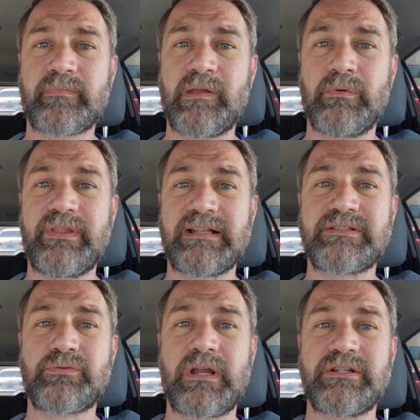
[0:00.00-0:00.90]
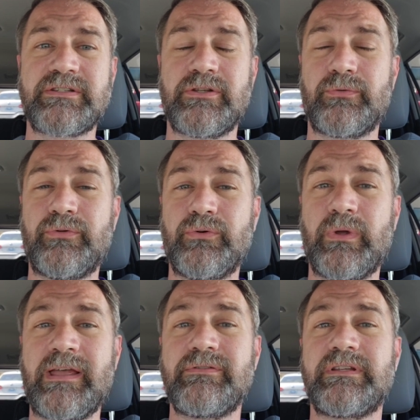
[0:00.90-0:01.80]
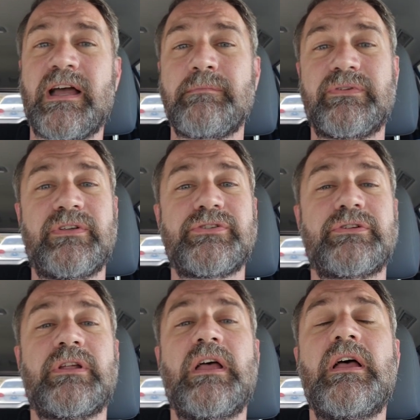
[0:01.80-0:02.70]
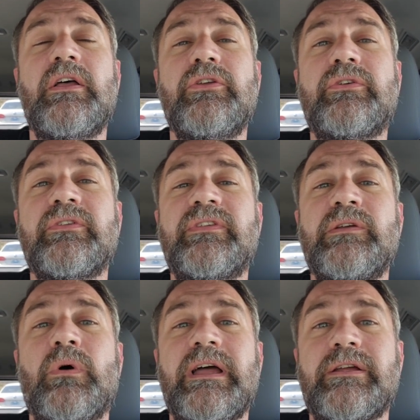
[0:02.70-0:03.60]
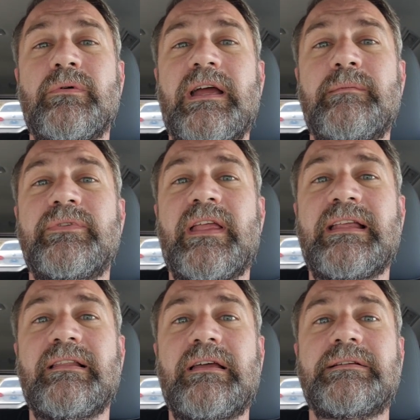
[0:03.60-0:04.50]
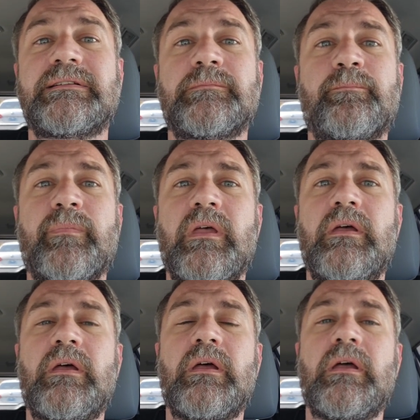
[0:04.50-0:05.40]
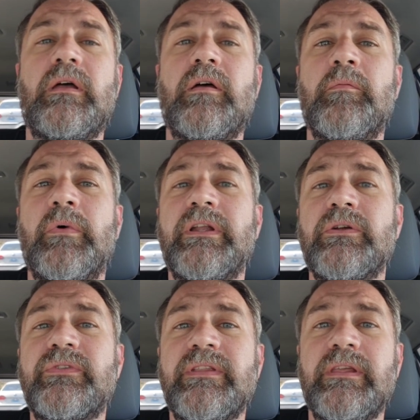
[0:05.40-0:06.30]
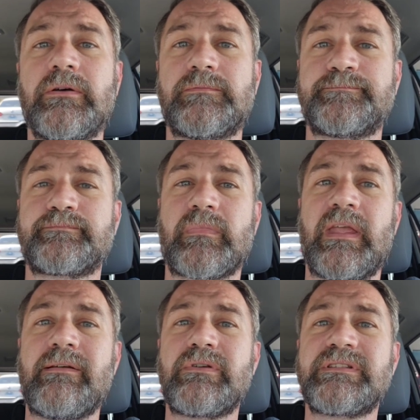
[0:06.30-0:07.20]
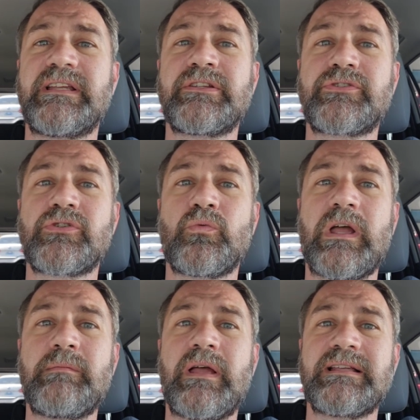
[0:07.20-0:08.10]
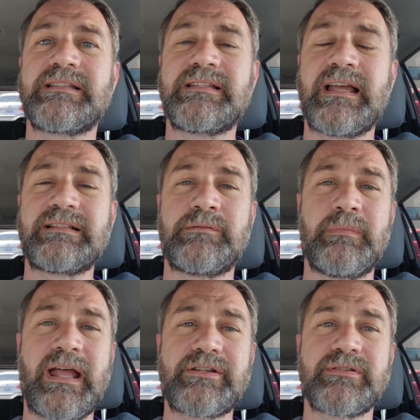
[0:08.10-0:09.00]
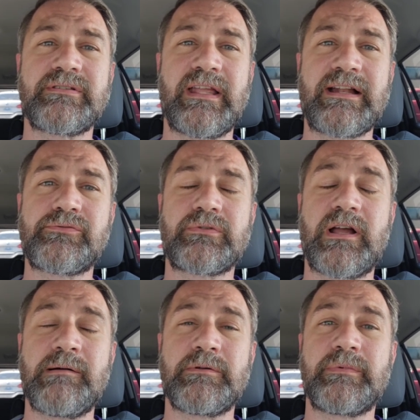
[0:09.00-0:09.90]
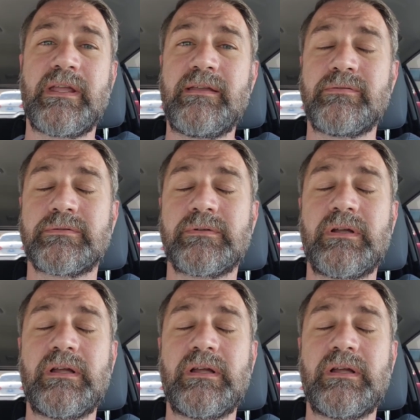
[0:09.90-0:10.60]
and with that strange C O two heavy composition, you can see why it grabs the headlines. But here's the deal. Every signature Webb has detected matches natural comet behavior.